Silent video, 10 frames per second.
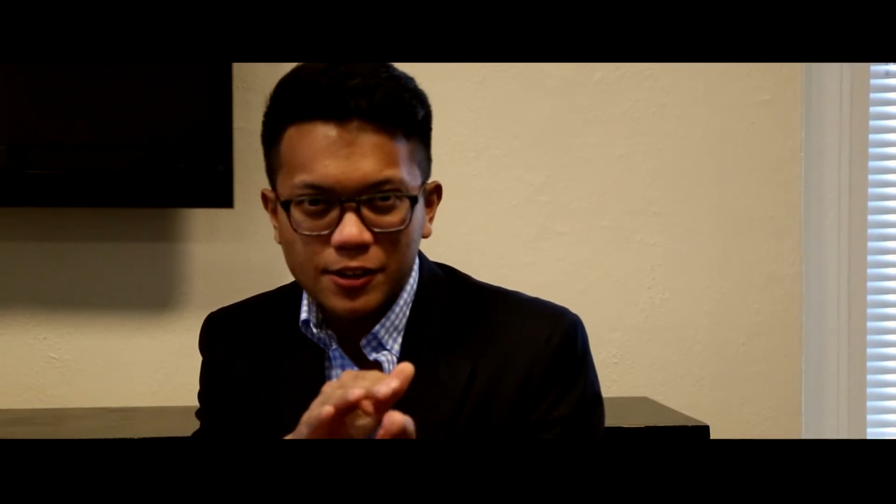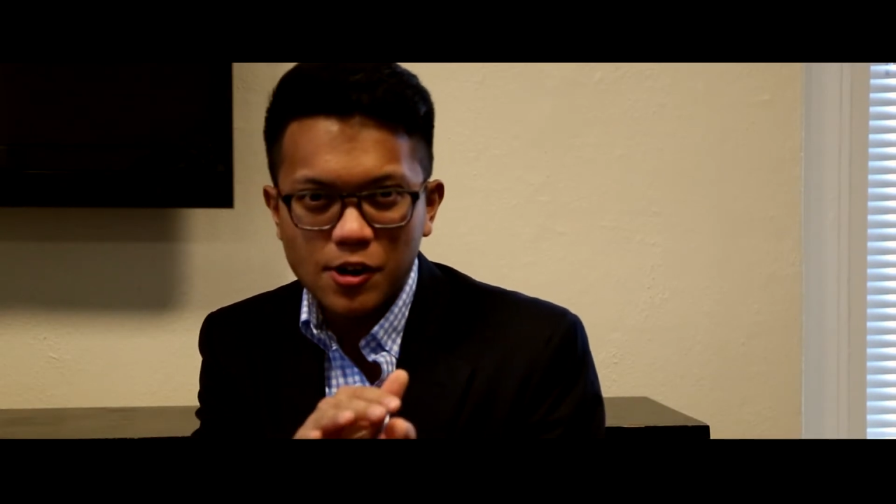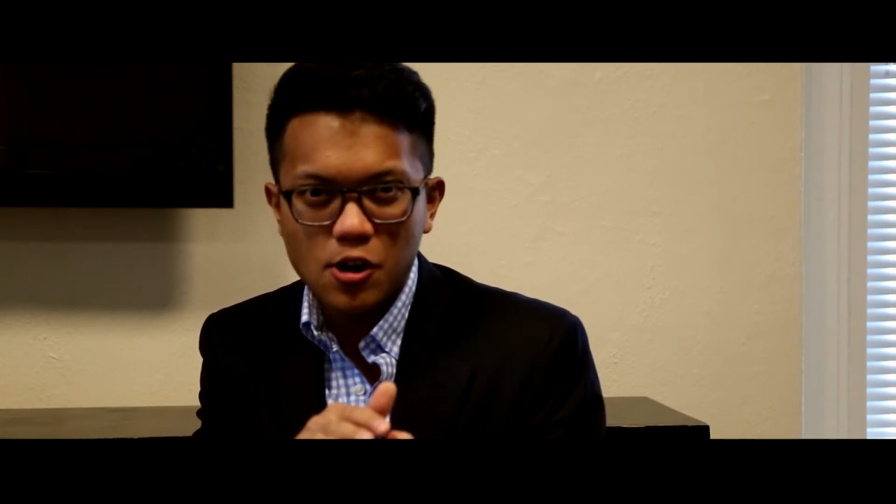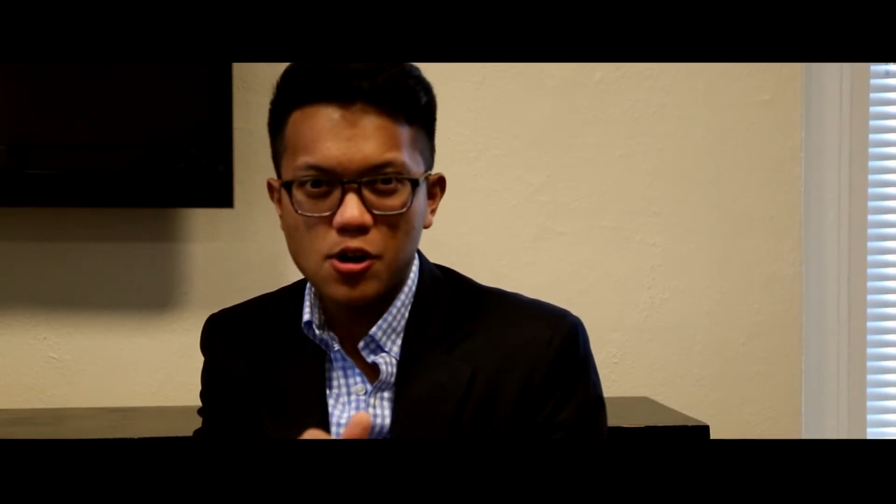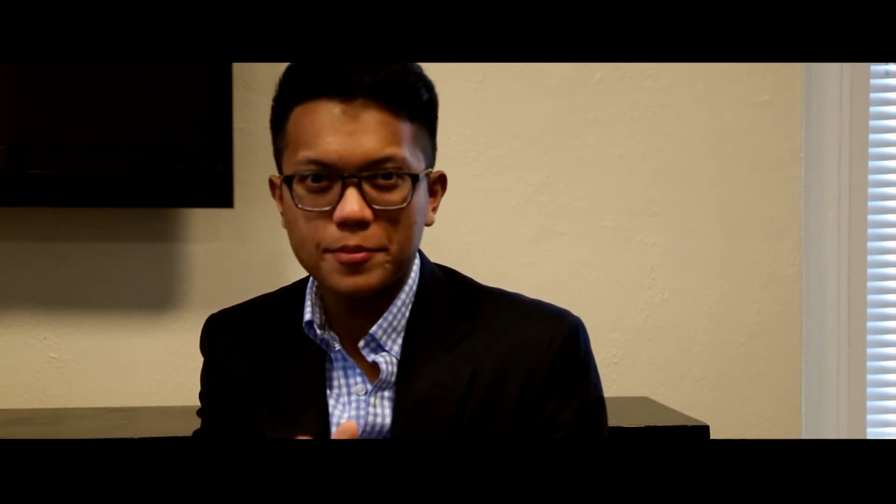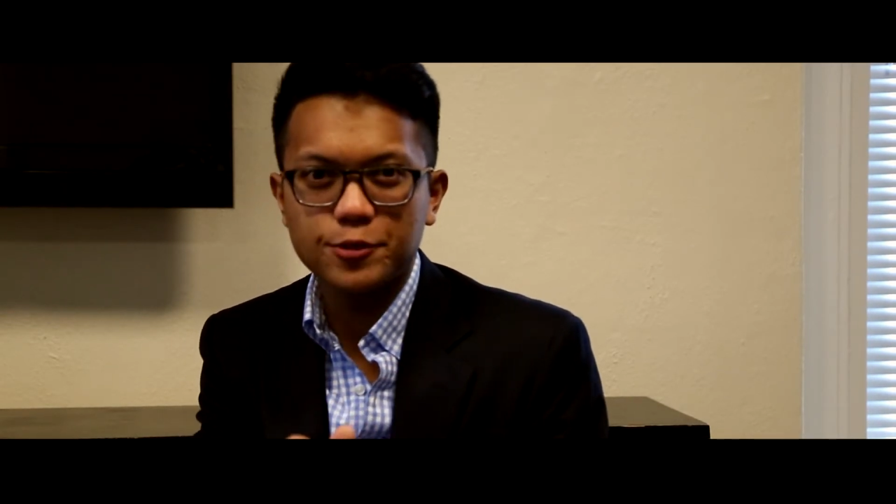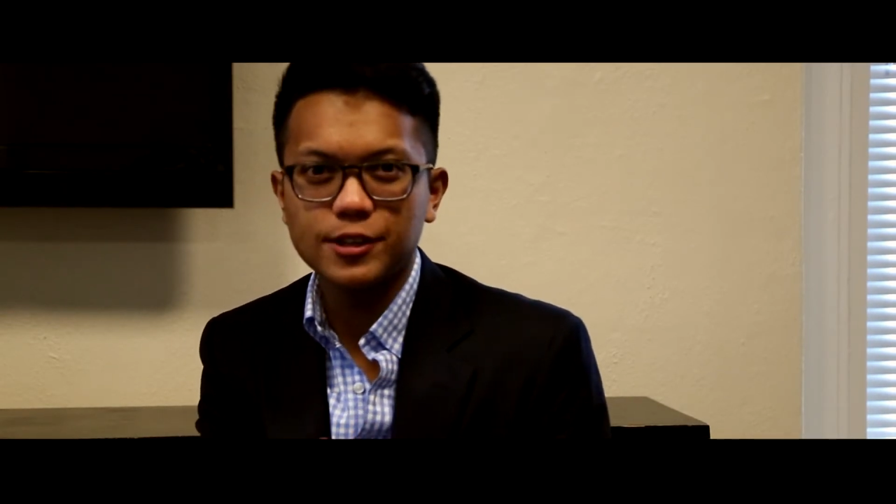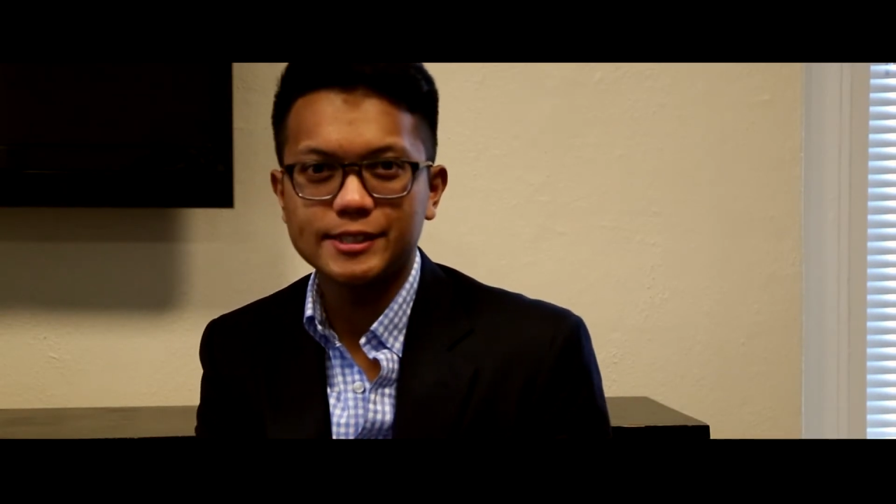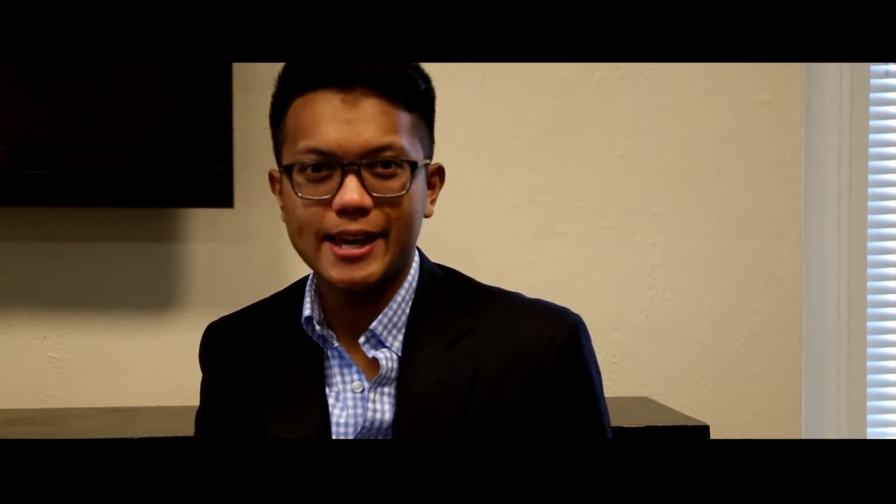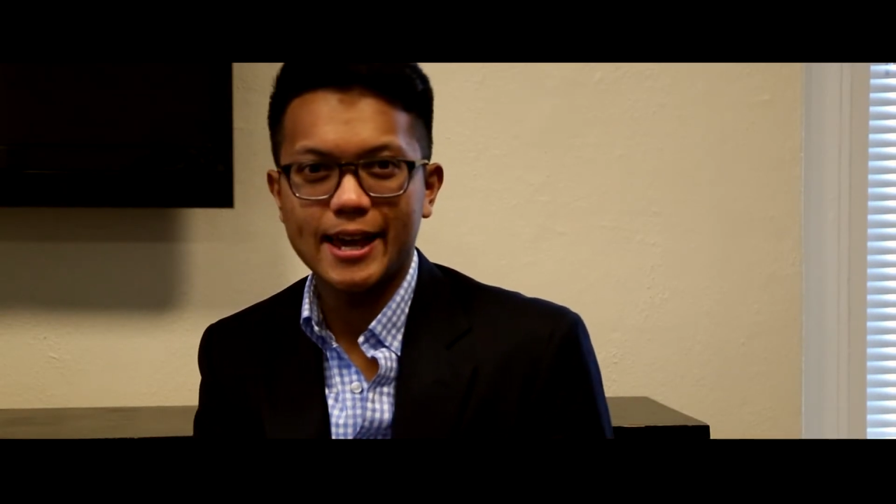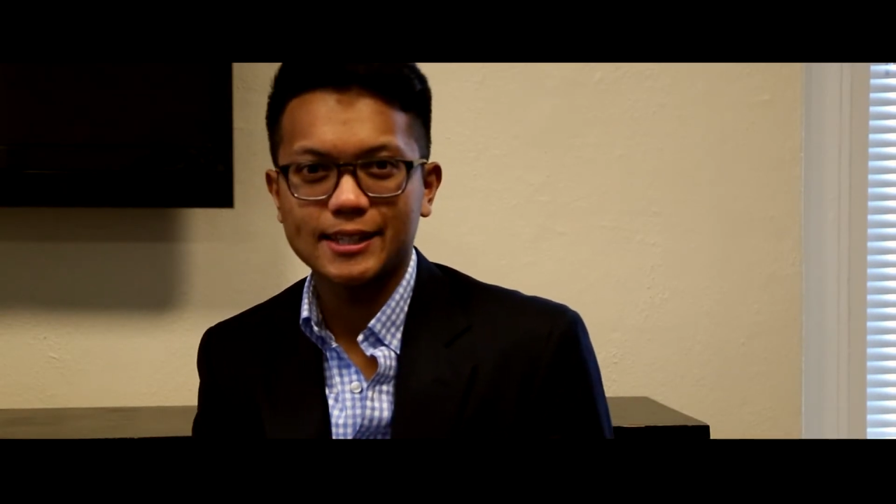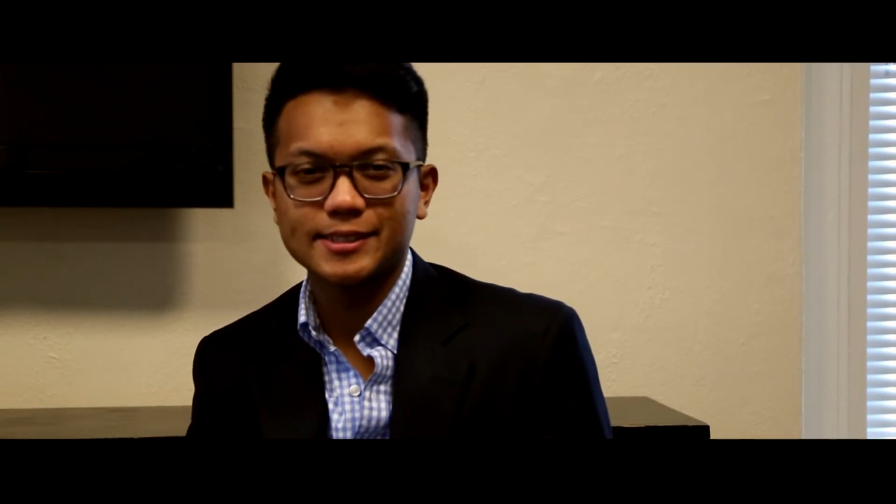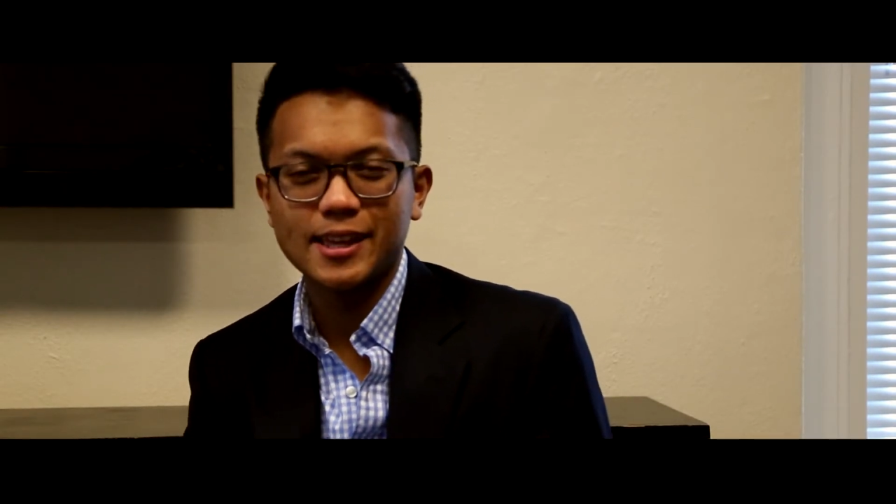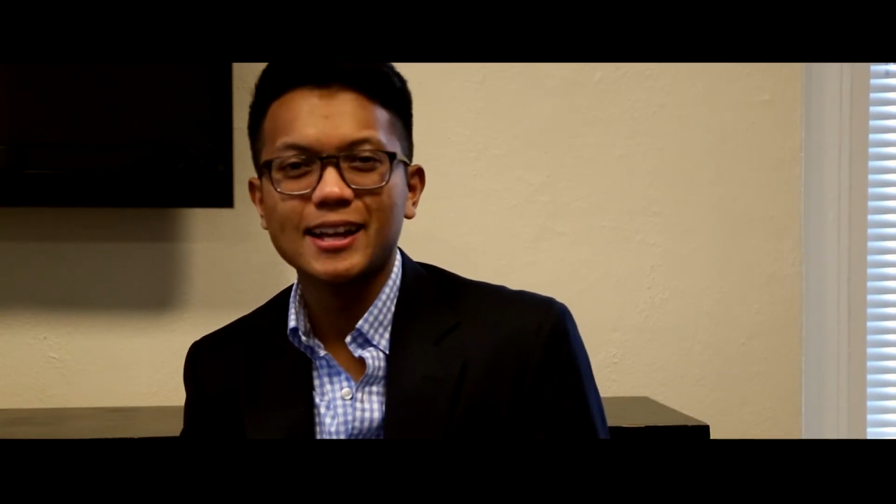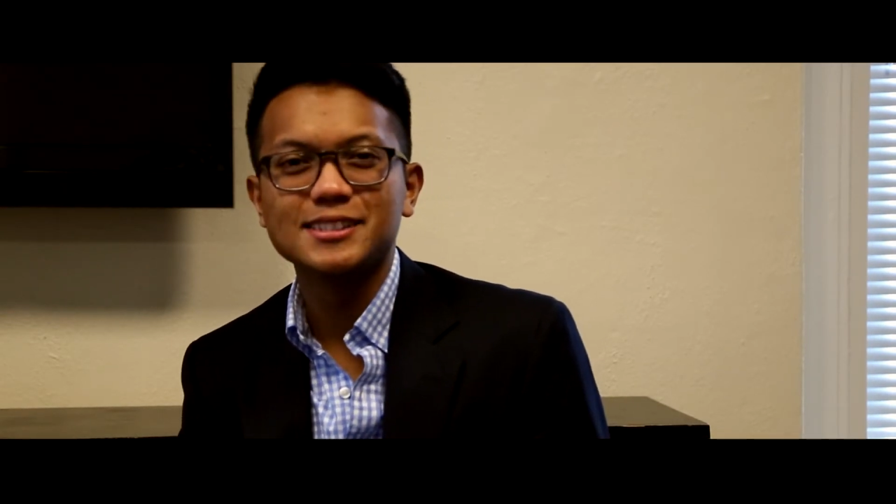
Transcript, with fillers: comb through the text